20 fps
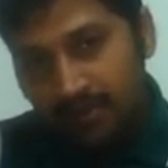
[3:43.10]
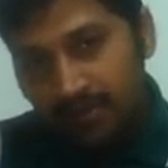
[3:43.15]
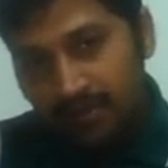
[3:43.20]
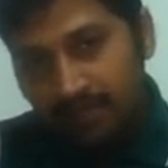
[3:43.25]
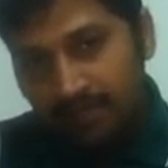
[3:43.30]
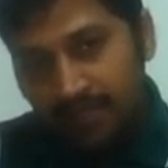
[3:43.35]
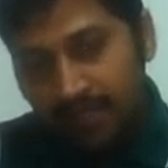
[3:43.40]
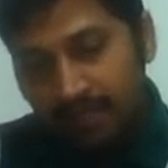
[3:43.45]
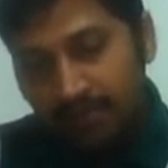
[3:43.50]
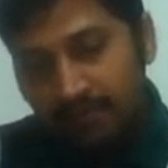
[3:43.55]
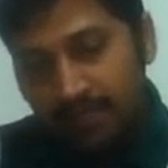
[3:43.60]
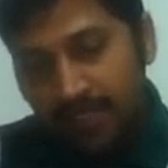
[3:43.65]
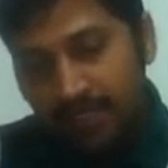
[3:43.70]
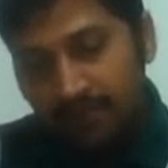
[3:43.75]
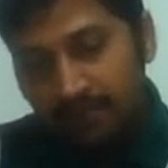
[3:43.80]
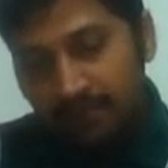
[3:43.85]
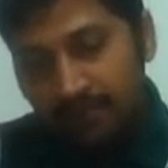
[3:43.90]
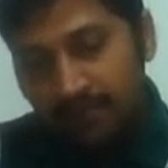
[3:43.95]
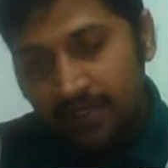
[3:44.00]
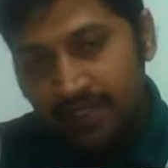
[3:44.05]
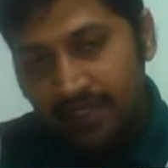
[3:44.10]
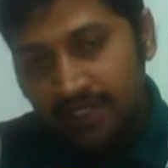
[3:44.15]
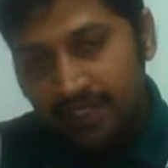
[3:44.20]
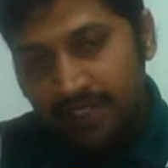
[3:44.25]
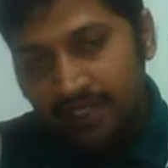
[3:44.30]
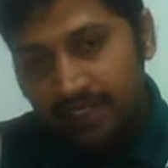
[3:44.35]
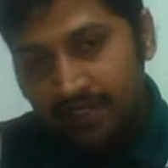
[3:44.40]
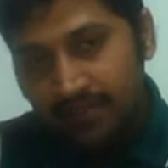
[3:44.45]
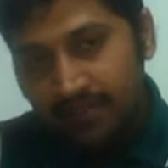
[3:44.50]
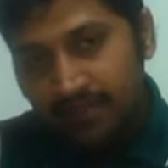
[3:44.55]
many of the
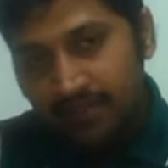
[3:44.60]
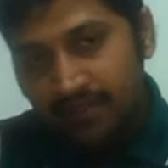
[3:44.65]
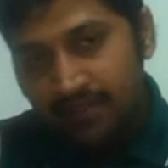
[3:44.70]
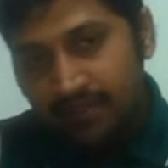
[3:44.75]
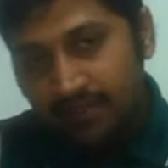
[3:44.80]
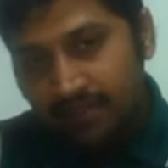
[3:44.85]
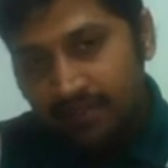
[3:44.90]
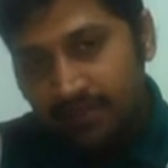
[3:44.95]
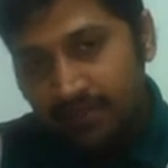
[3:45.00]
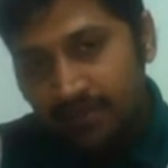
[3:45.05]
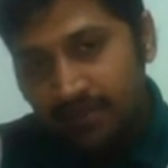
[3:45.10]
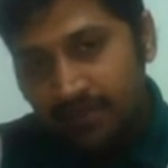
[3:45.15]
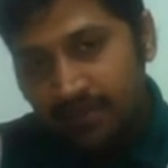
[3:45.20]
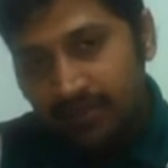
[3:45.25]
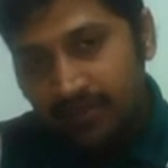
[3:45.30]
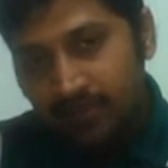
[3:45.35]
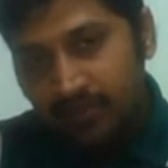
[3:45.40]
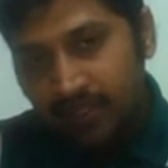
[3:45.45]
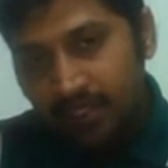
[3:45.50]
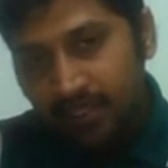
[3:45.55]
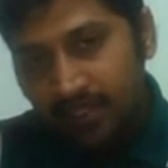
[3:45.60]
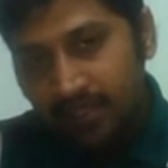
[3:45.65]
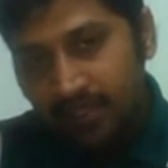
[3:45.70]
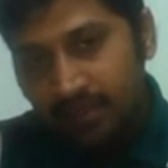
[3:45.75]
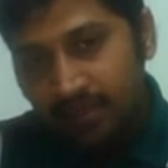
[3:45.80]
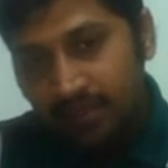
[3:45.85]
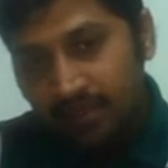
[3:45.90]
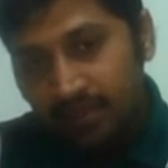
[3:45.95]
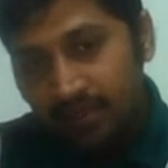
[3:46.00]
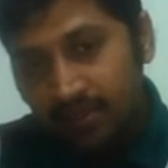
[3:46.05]
variations, so here